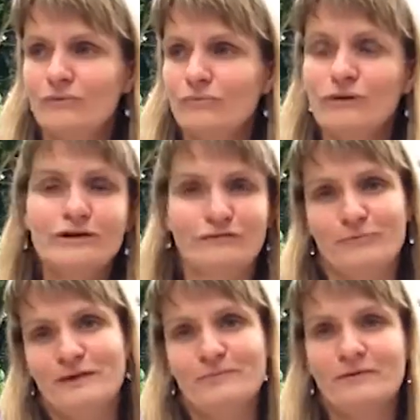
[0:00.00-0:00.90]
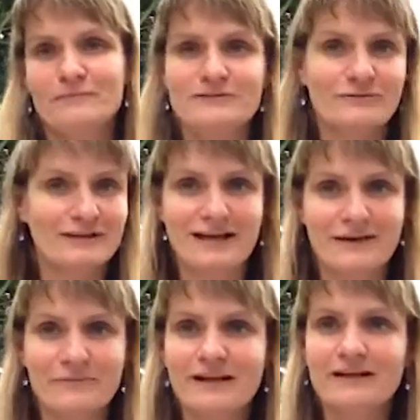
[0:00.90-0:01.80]
wonderful people. I'm so glad
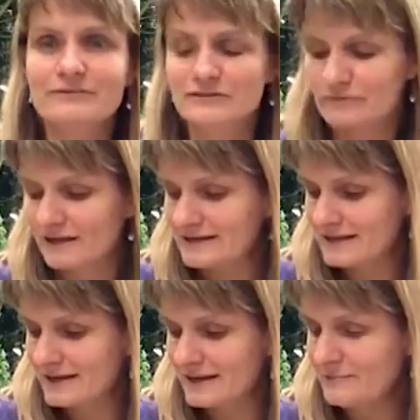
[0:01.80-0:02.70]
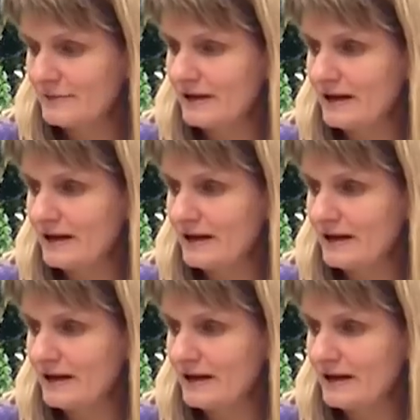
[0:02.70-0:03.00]
I went. It was a great time.